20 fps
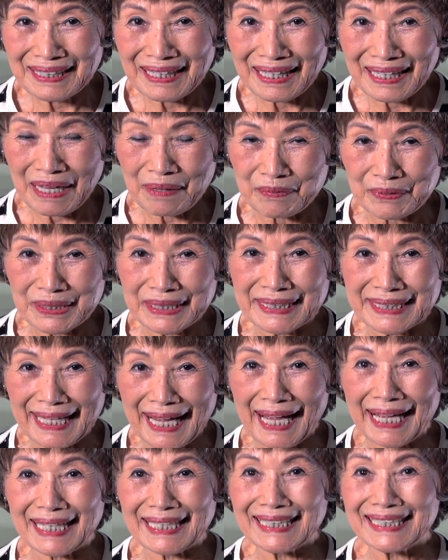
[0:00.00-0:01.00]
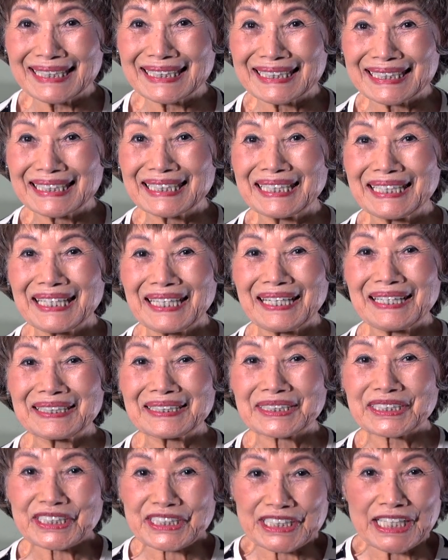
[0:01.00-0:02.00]
every day.
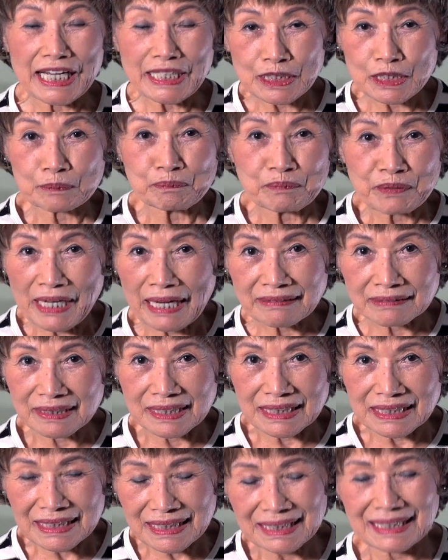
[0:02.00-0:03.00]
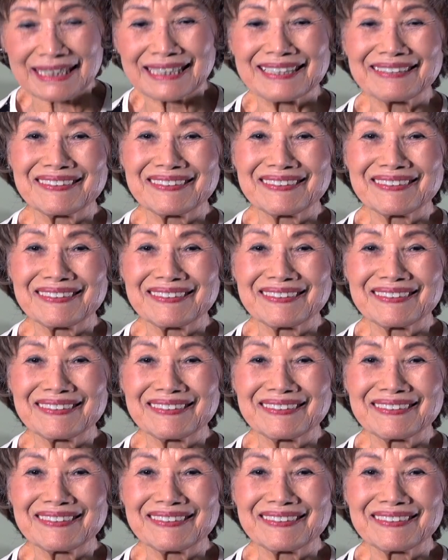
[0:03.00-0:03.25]
Shiatsu practice,